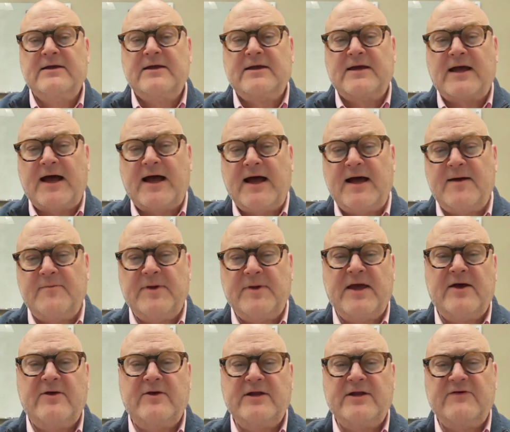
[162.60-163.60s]

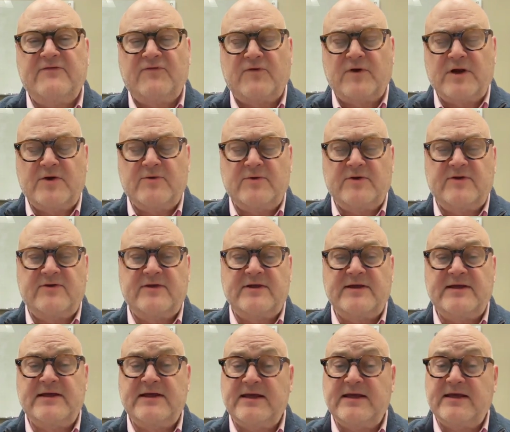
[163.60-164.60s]
compounding
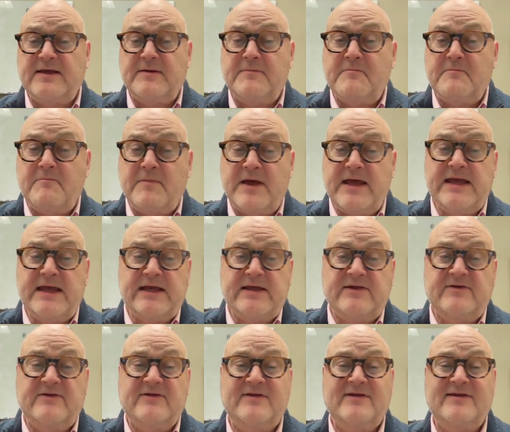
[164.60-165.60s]
frequency
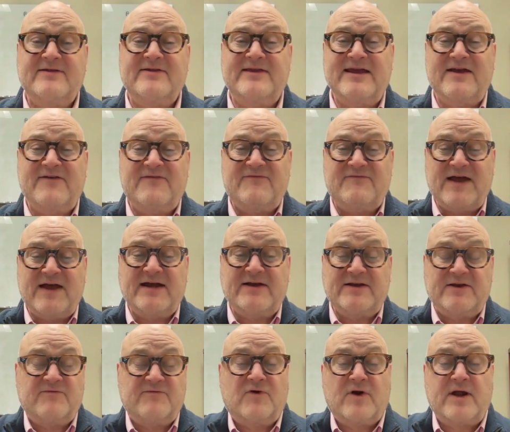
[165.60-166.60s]
makes the
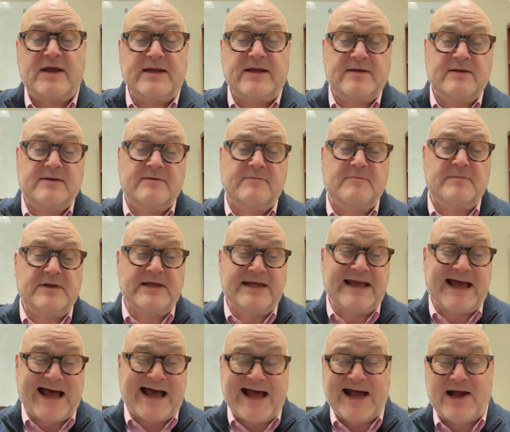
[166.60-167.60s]
effective rate be
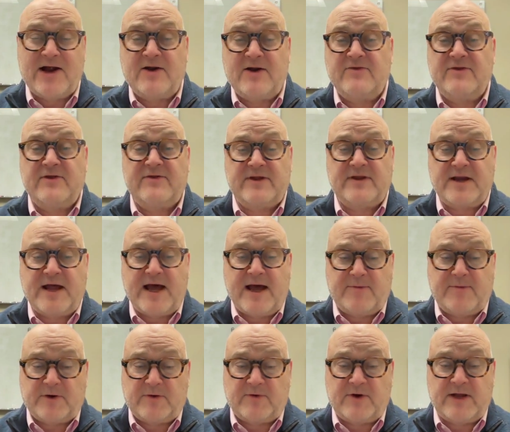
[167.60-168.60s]
higher than the
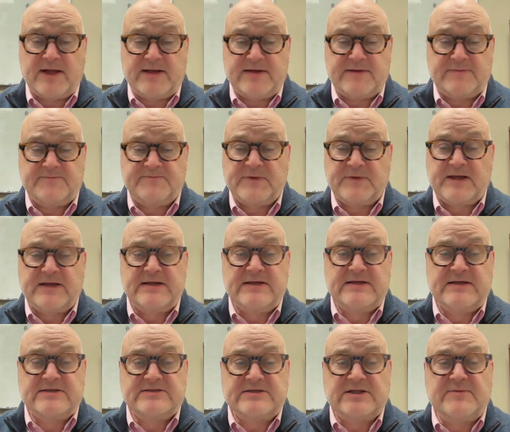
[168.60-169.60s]
nominal rate.
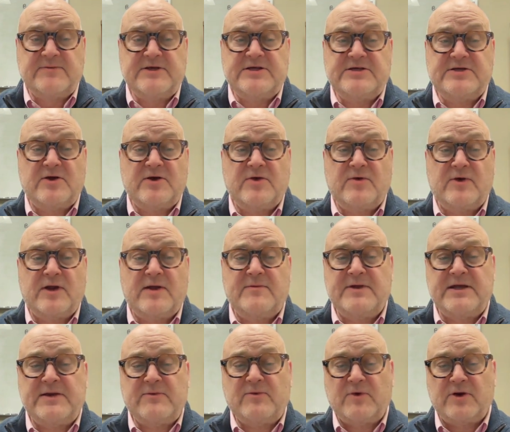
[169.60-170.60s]
So let me show you what I
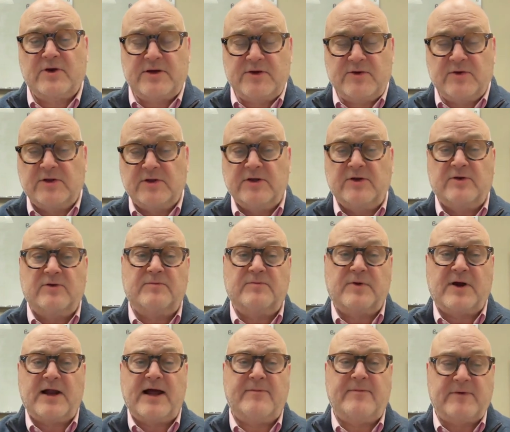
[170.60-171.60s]
mean. We're going to do a little
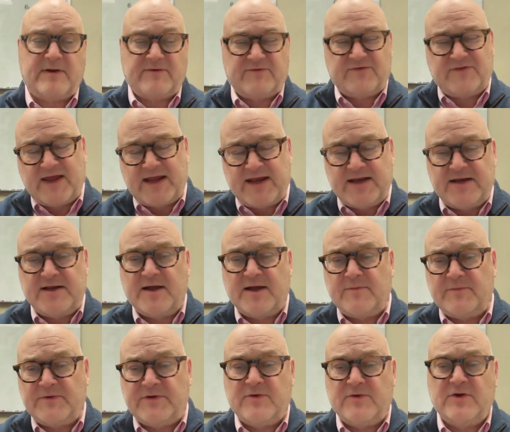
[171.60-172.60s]
problem. I've set it
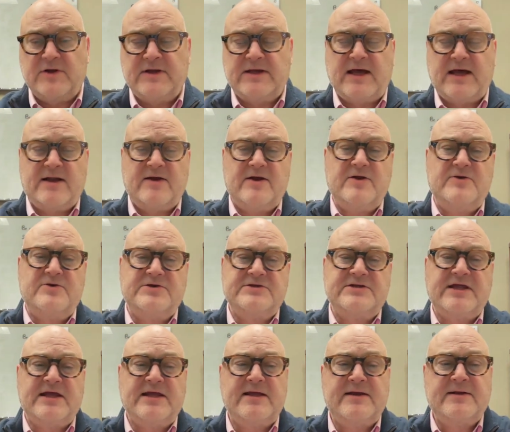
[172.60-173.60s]
up so you can kind of
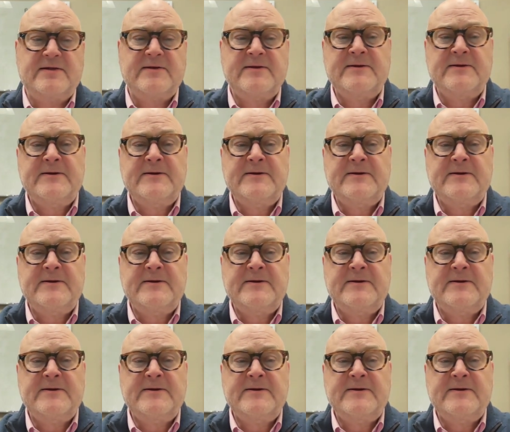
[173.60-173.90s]
understand.